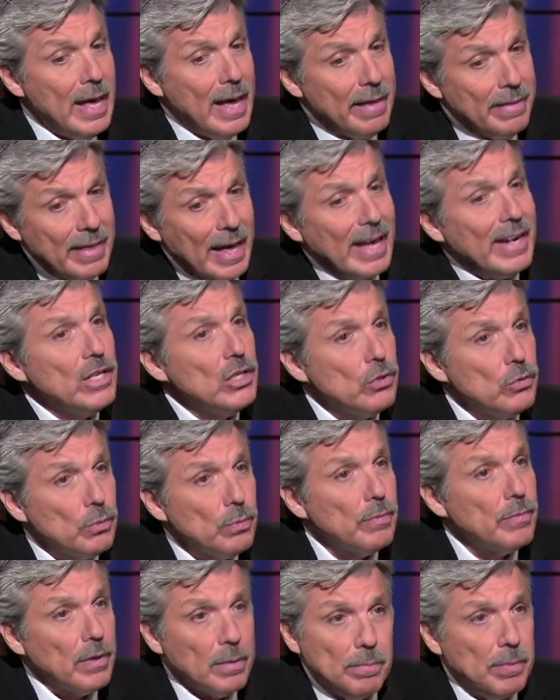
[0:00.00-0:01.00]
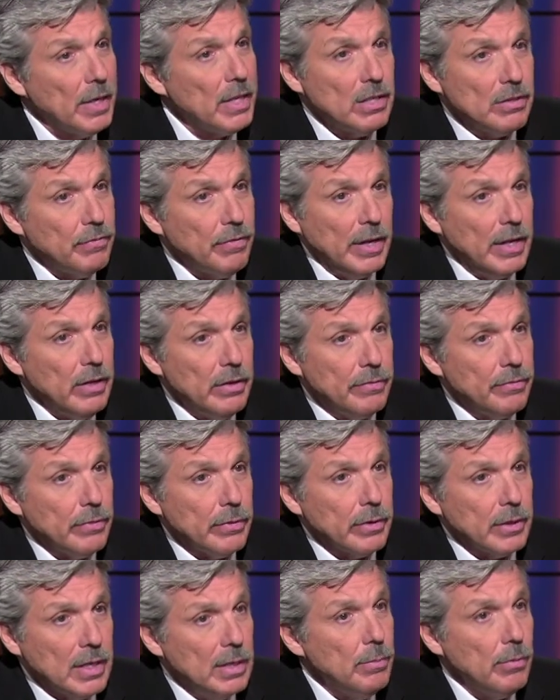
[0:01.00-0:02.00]
And that is the biggest failure
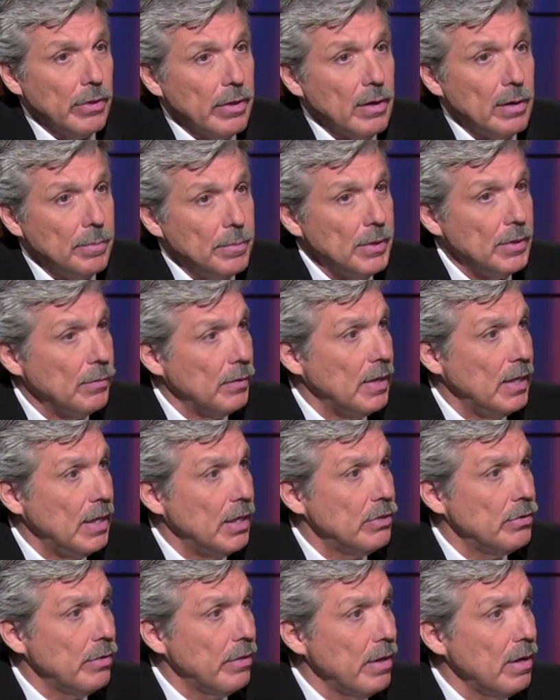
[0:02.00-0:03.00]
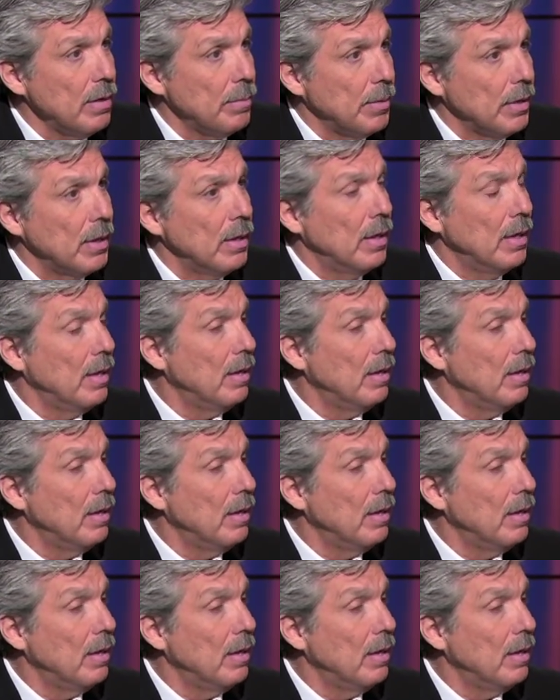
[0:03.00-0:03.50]
for chemotherapy and radiation therapy.